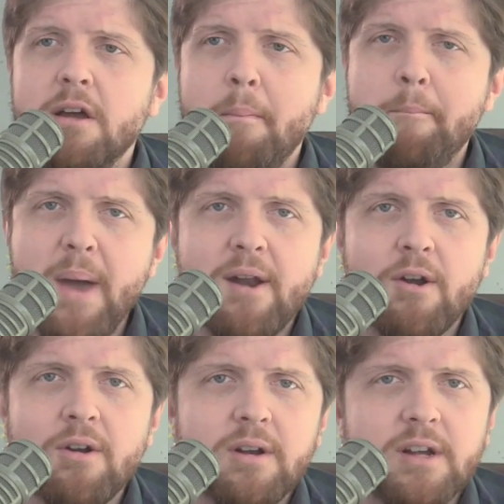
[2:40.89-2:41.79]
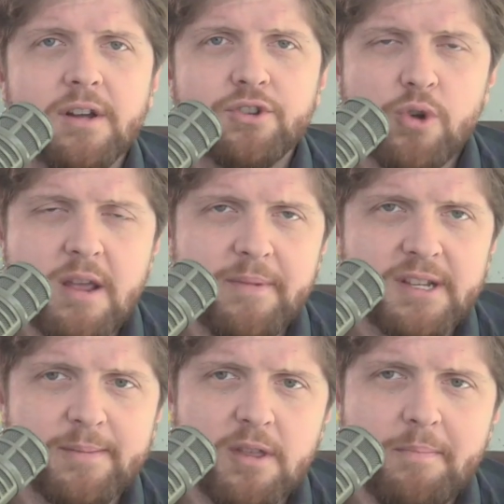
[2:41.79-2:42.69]
better
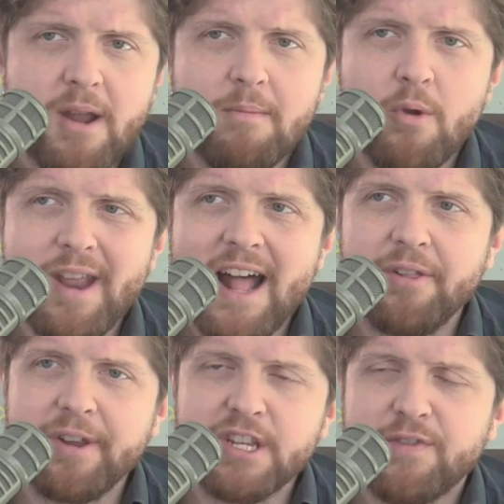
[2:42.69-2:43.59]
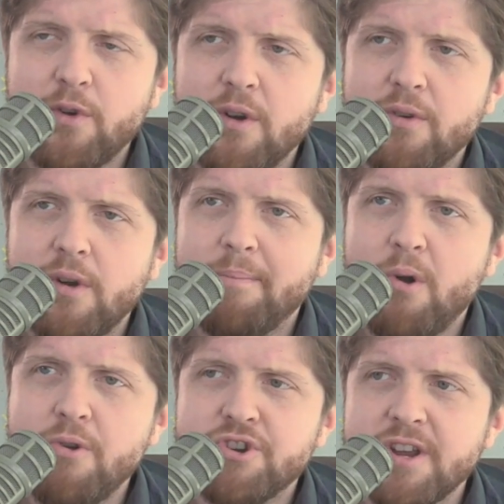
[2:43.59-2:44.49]
treatment, some of the better modalities for
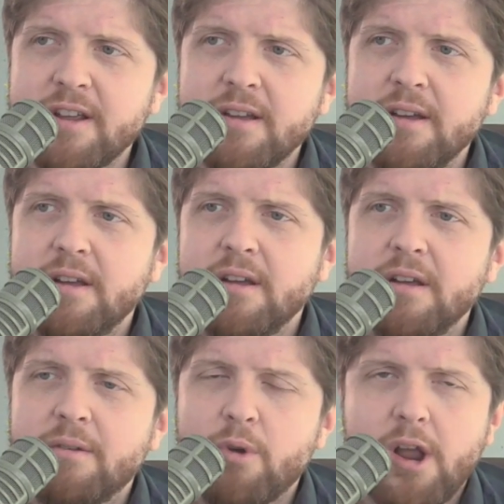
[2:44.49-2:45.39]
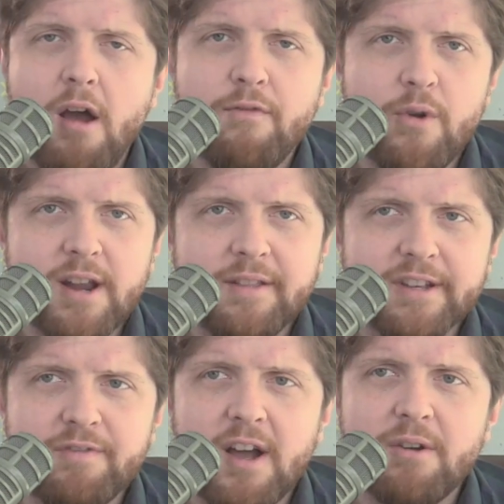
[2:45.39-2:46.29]
approaching recovery in
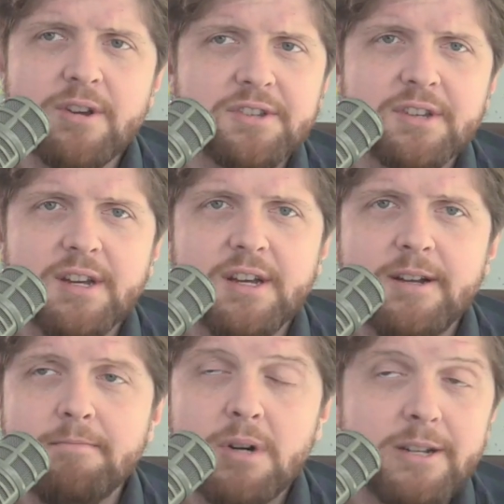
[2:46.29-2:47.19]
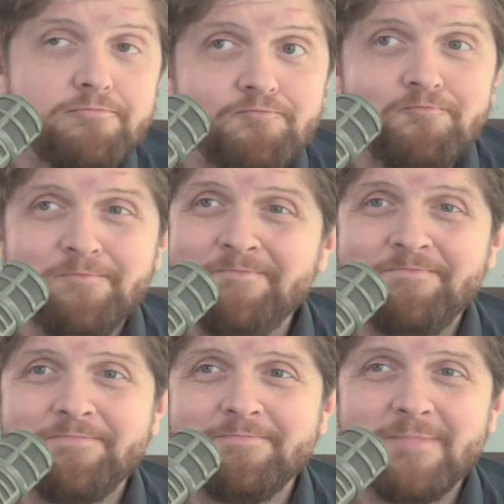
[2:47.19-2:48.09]
this virus. But
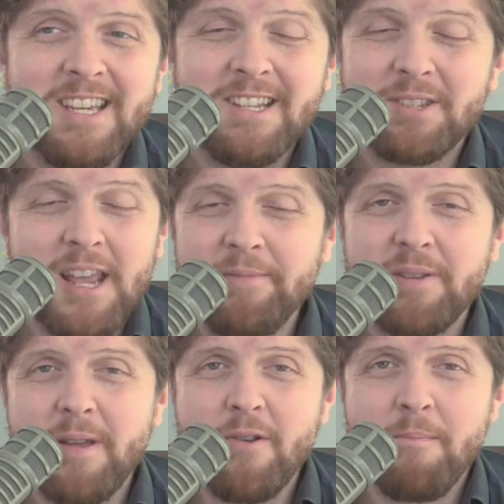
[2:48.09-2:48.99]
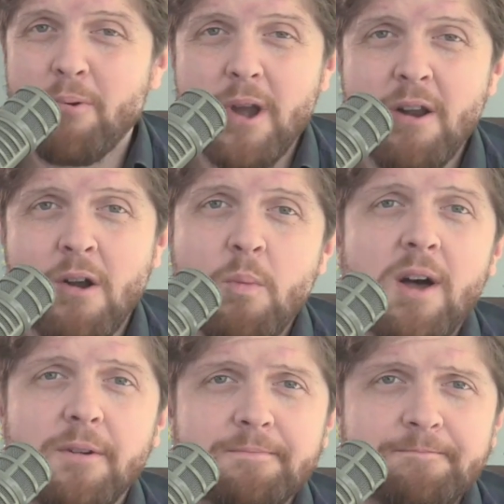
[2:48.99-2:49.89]
he seems to be doing pretty darn
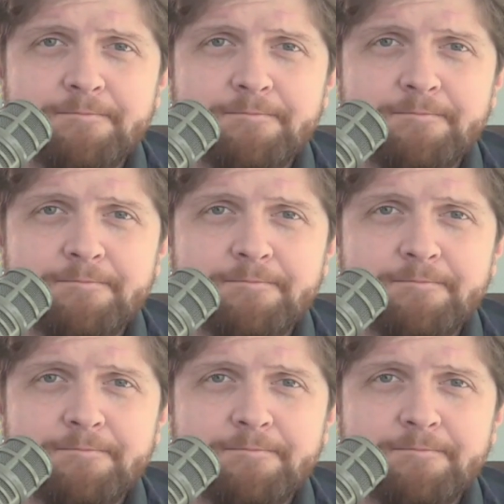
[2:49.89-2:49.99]
well.